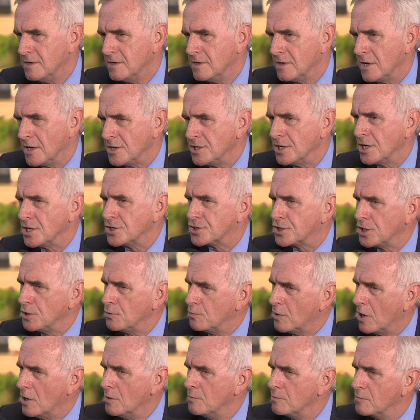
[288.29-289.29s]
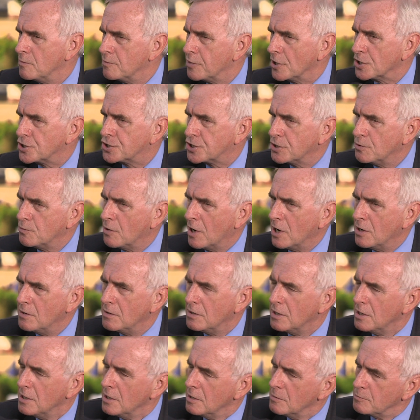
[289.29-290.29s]
But as you said, you're on the
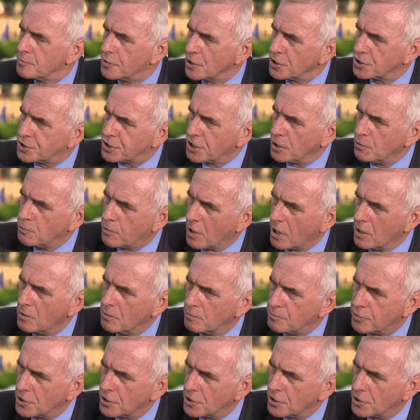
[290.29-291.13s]
same side now.